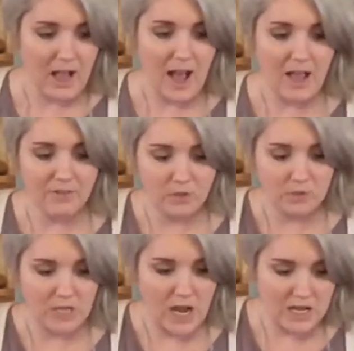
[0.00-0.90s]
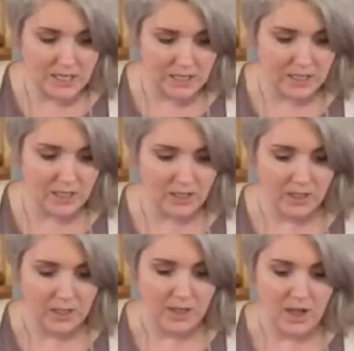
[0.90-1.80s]
I've used onion,
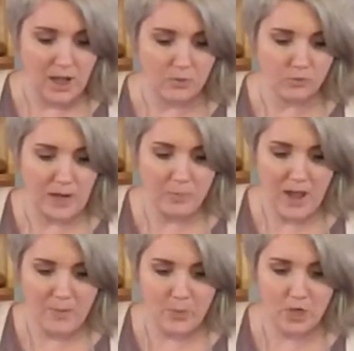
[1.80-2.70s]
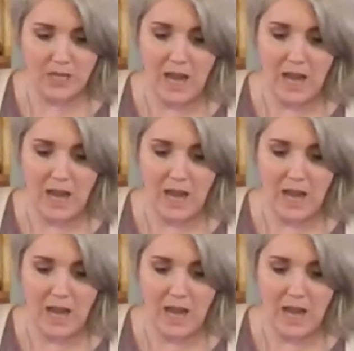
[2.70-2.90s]
red pepper,